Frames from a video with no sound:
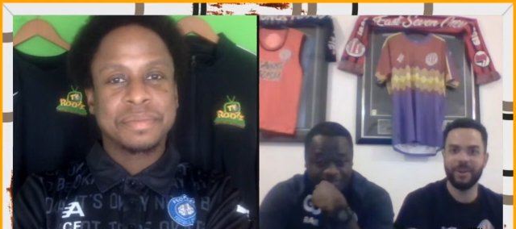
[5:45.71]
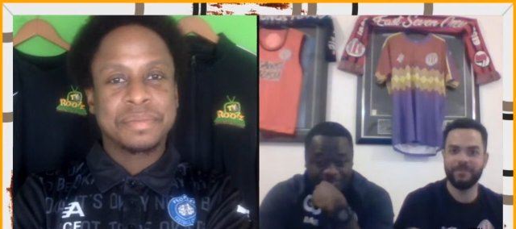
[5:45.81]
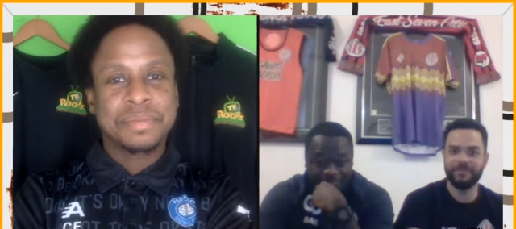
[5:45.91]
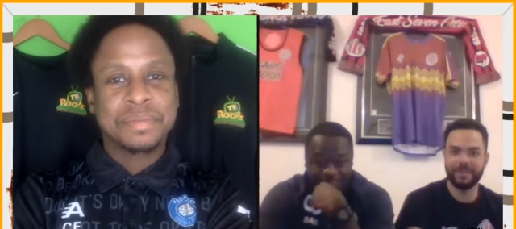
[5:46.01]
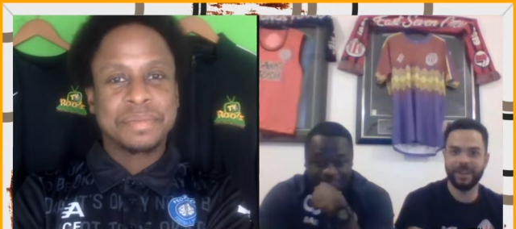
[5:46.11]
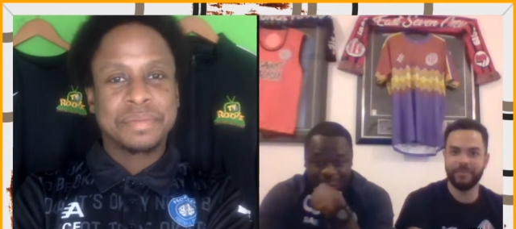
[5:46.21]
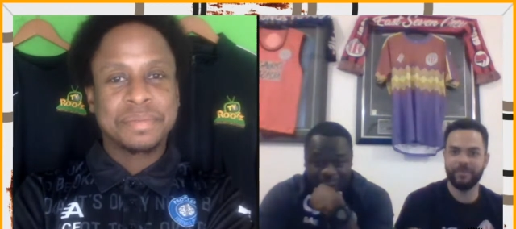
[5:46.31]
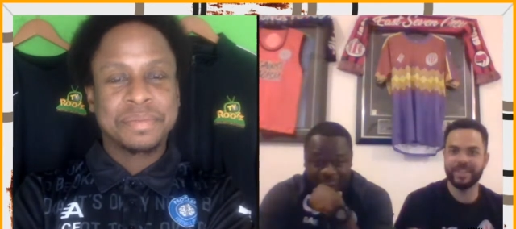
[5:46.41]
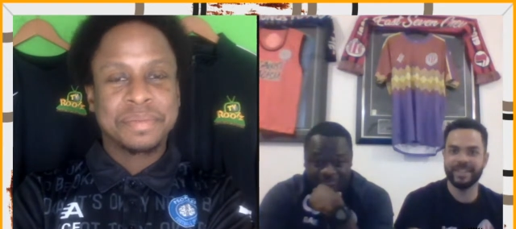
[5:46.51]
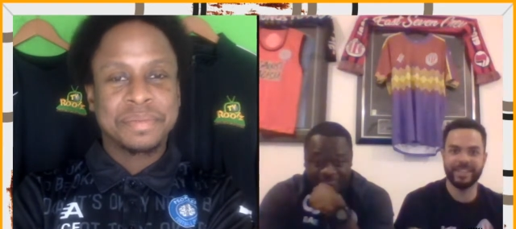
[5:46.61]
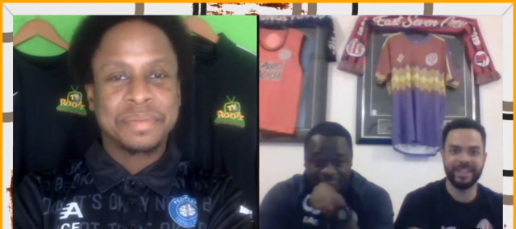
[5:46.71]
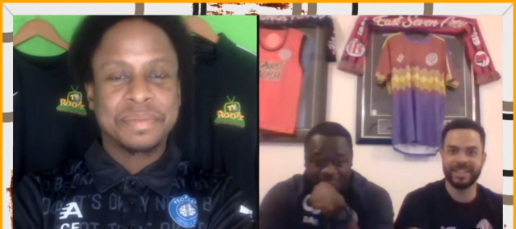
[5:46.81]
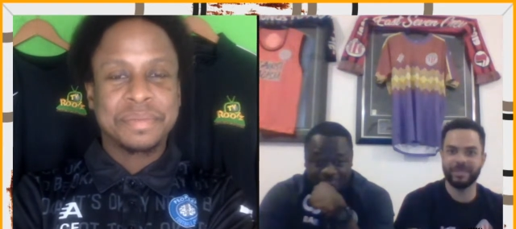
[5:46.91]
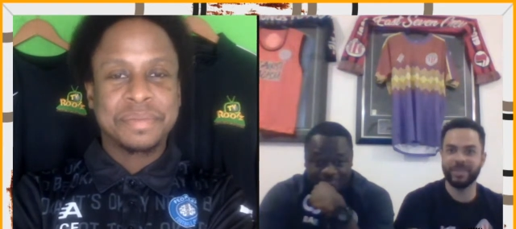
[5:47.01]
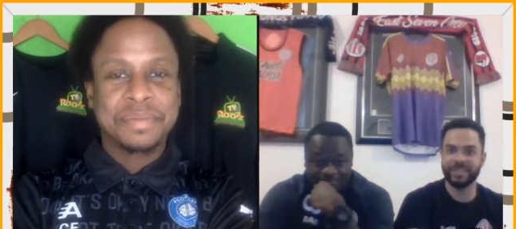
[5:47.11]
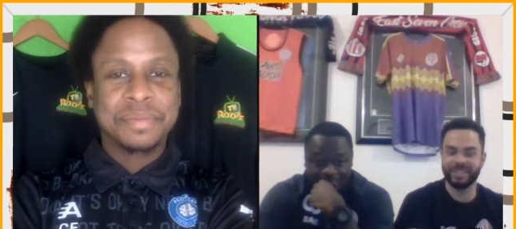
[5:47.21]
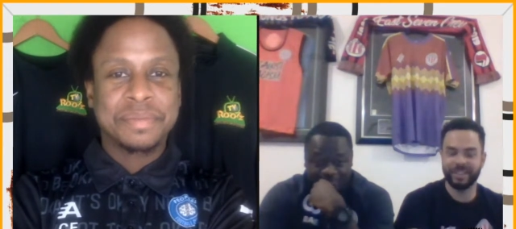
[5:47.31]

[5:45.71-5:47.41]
Speaker 1: worth um, witnessing at least once